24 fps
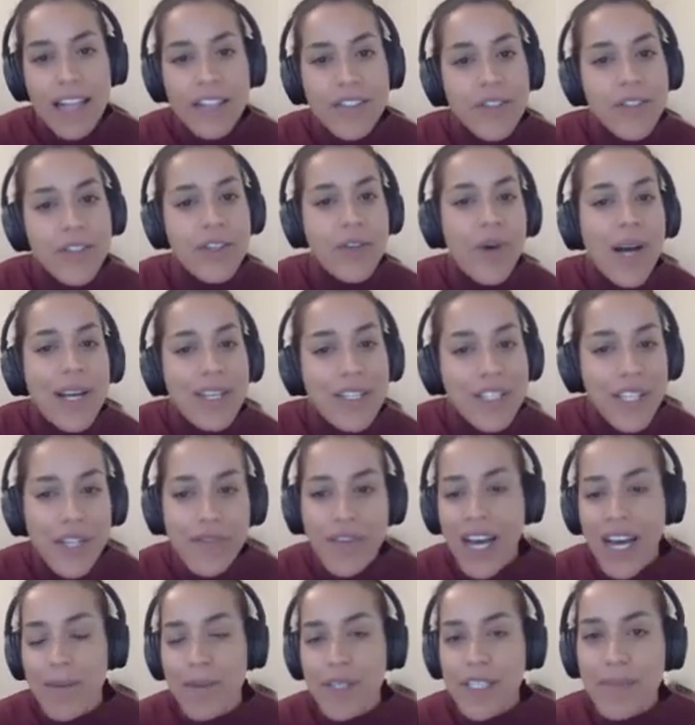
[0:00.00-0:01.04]
And so the question
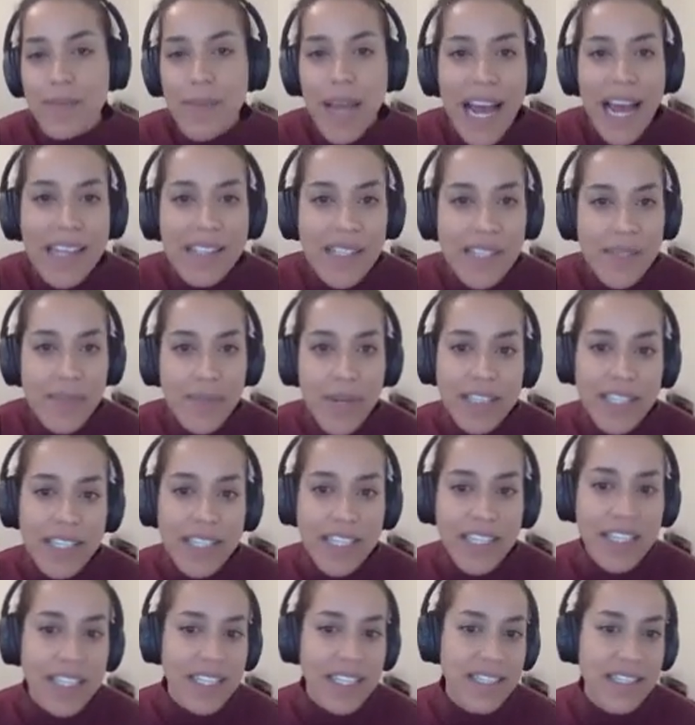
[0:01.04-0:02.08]
of how much mass is present
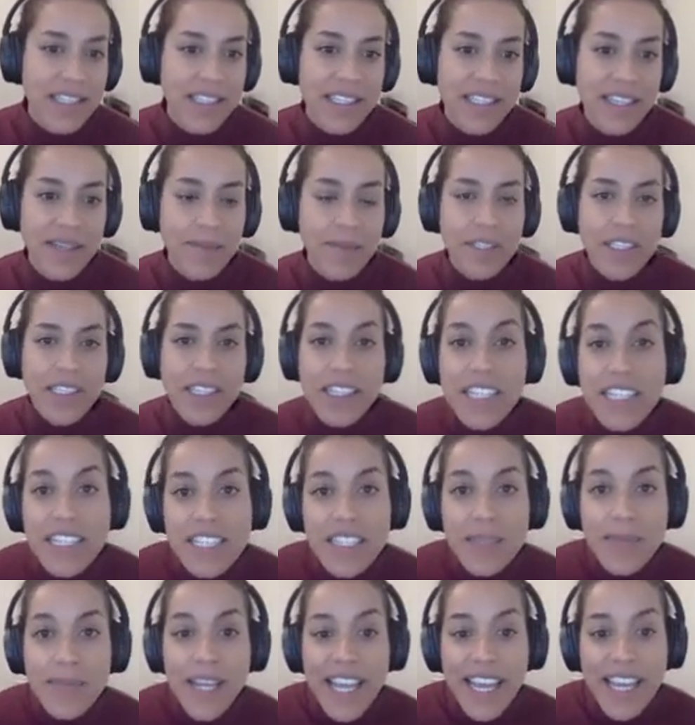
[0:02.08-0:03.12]
in these systems
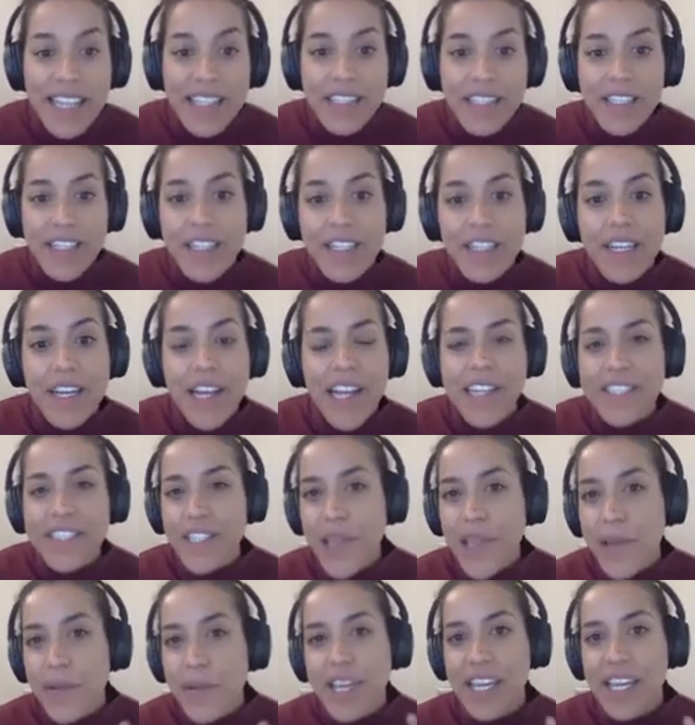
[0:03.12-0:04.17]
needs to be answered
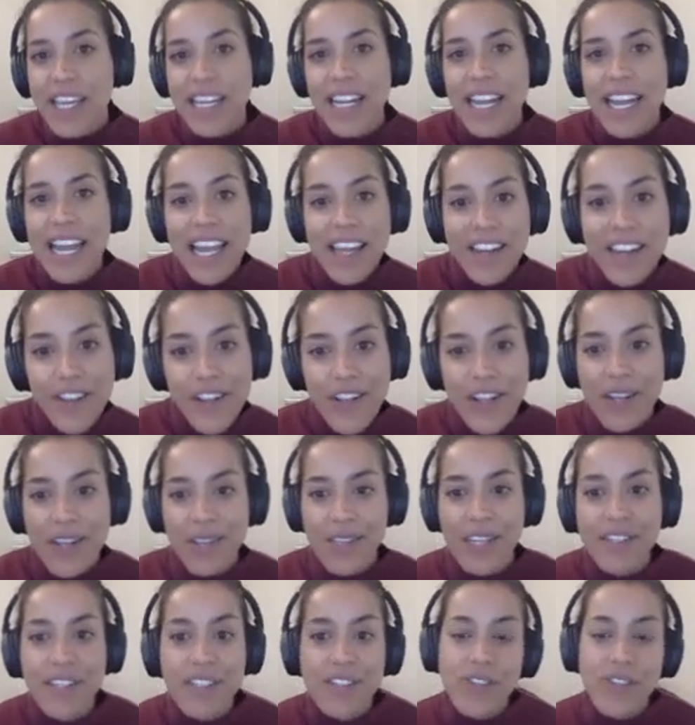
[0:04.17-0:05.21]
so that we can get a handle on
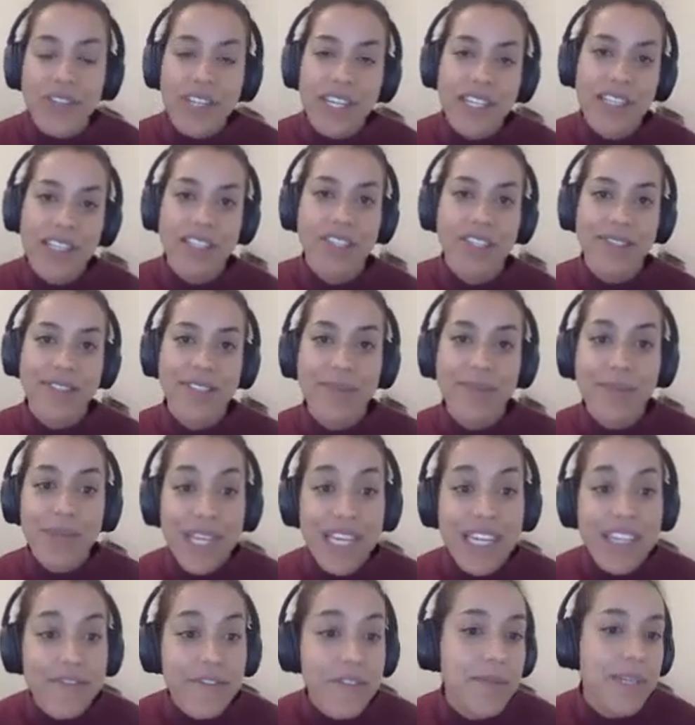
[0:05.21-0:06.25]
the initial conditions of
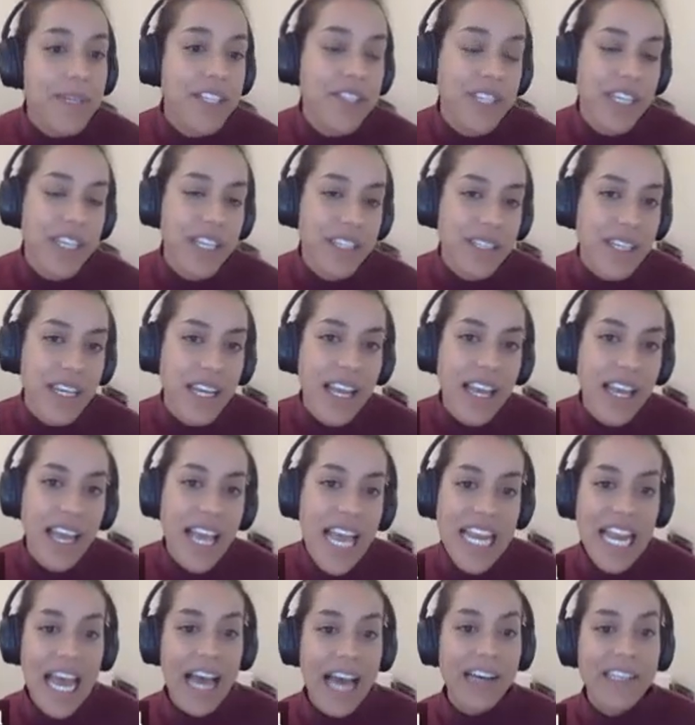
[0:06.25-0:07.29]
planet formation
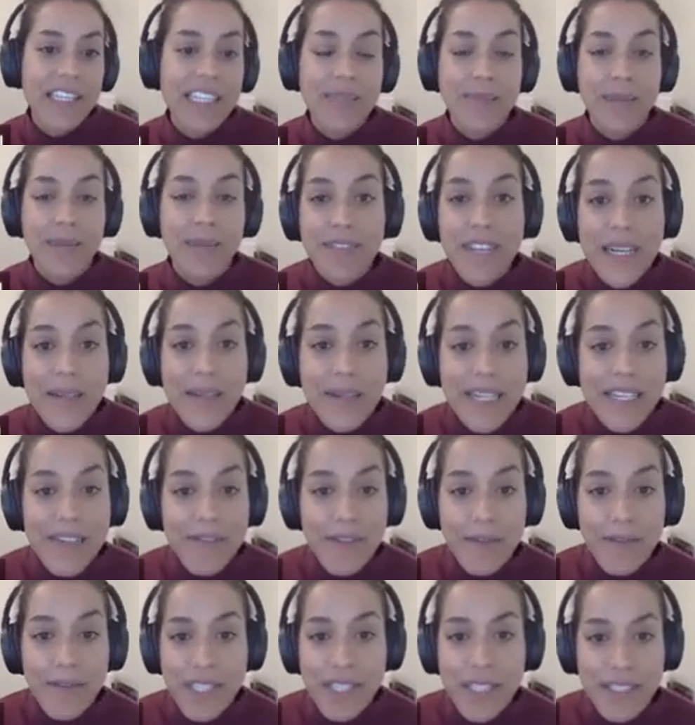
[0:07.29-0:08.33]
and how these might vary
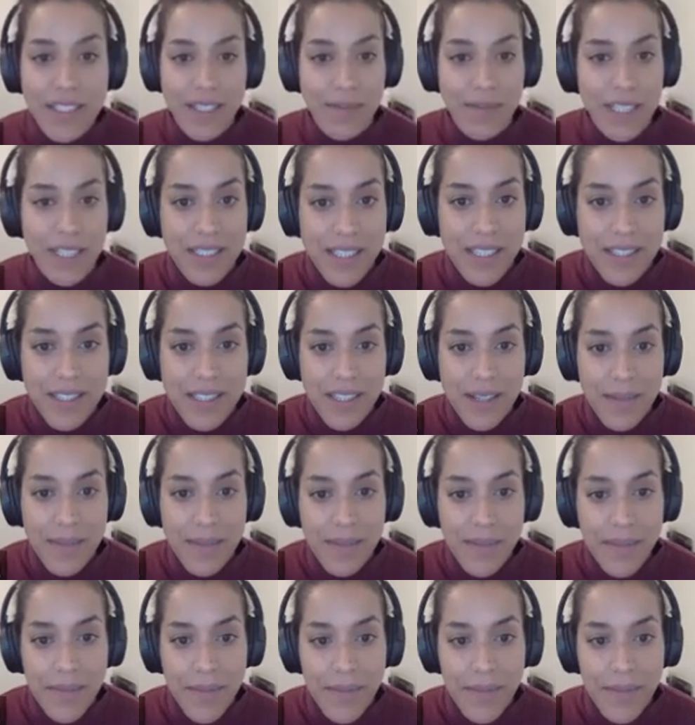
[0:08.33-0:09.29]
from system to system.